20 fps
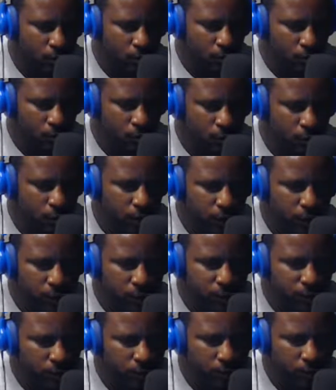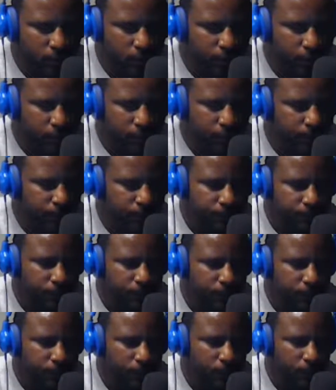realistically,
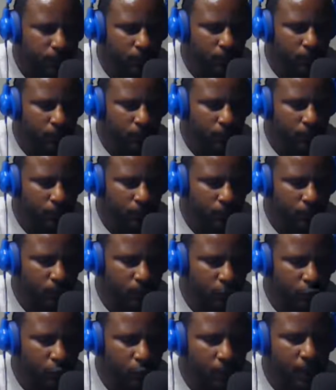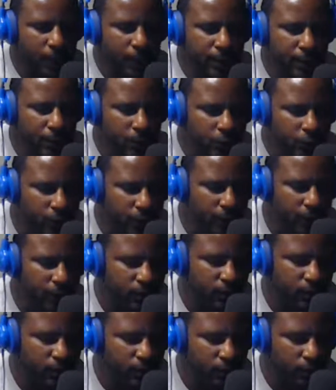nobody could change
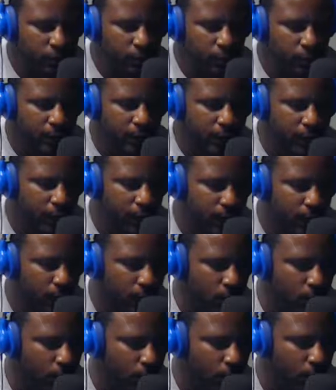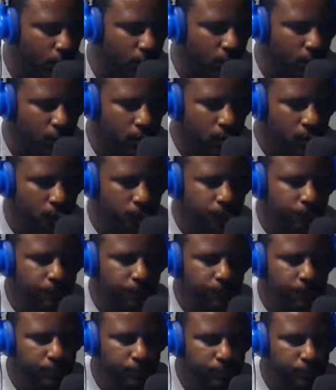the situations that are going on.
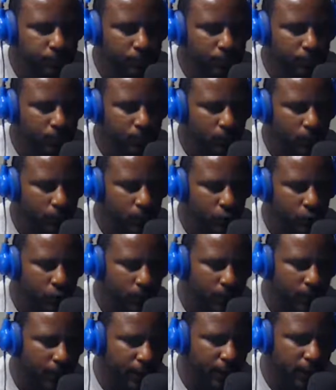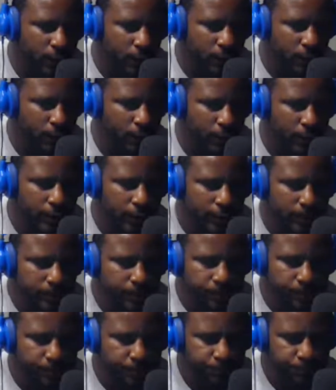Nobody could really,
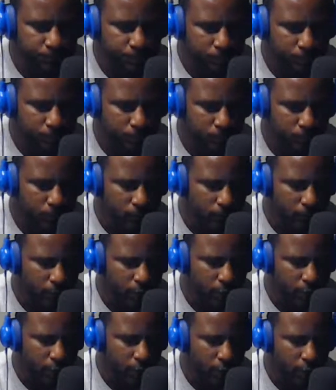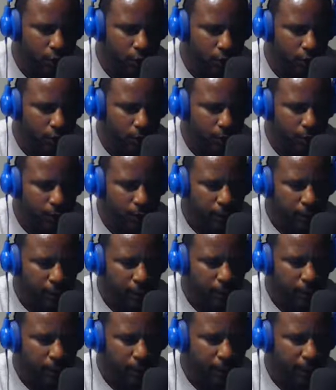you know,
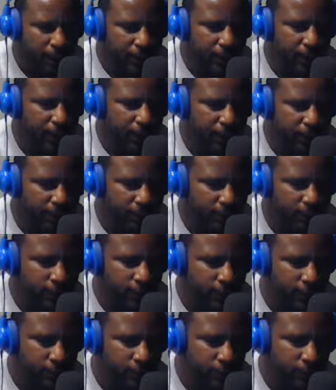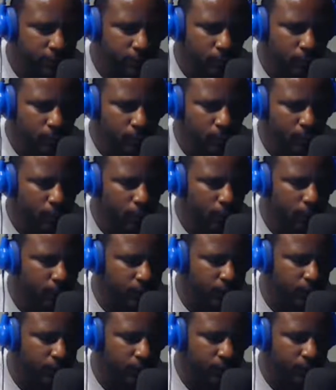make a difference when it comes
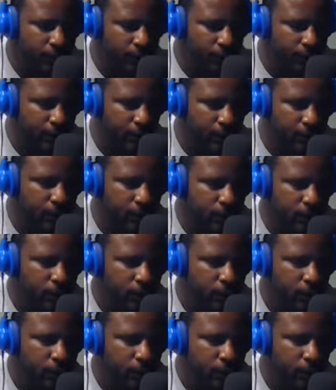to that because,